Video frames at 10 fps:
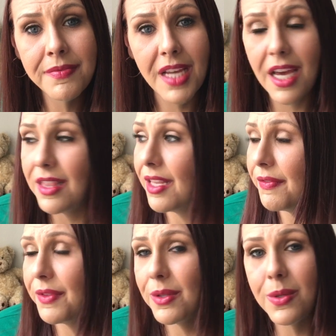I
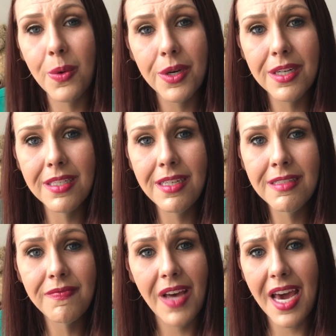love the Lord.
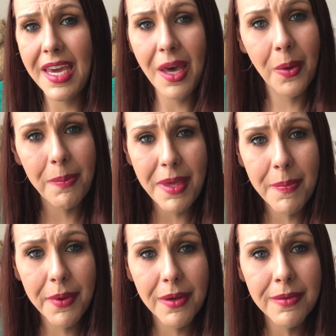I help
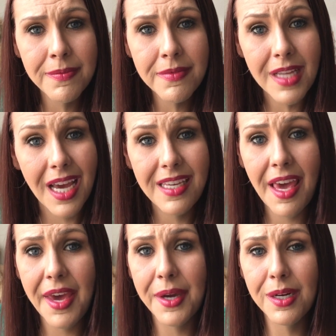people. I
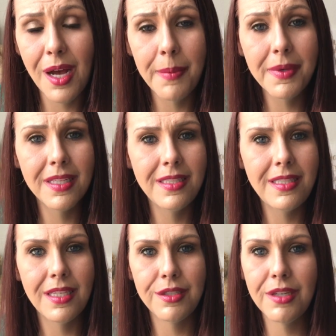care. I'm
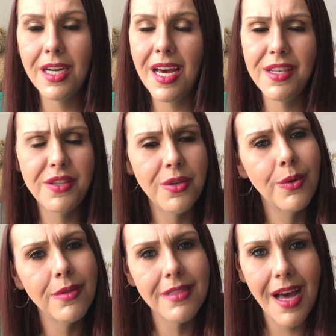considerate. I
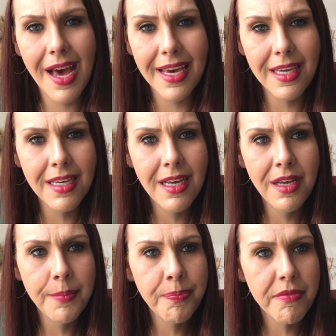don't lie.
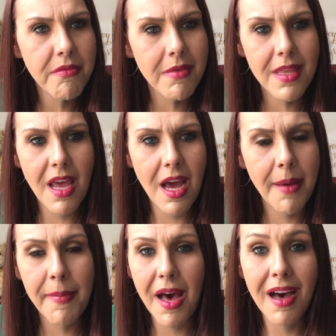
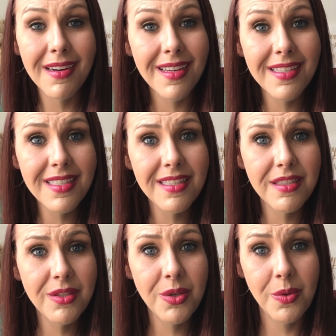I'm honest
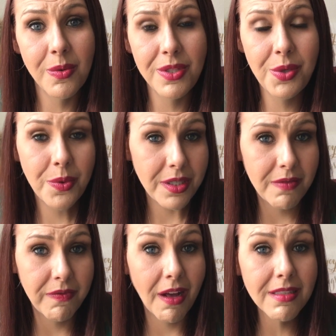to a
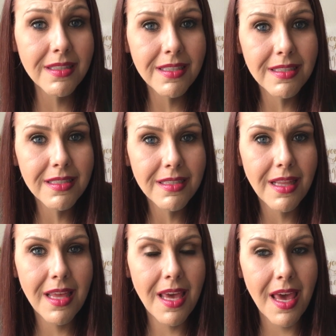fault.
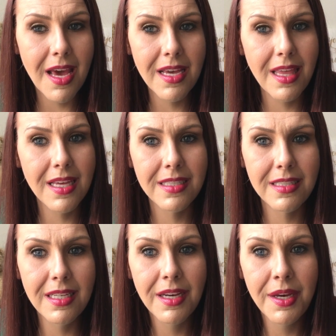
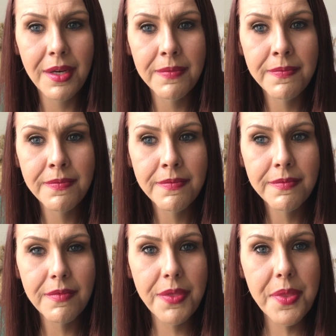And
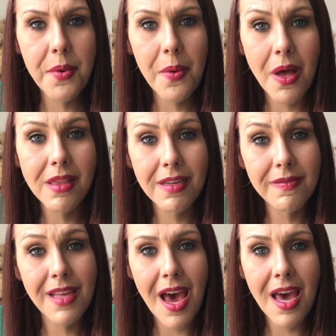through all
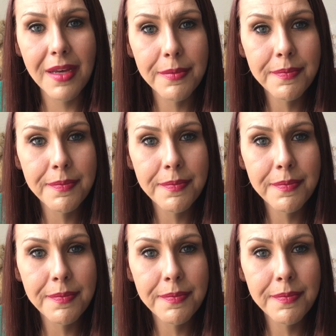of that,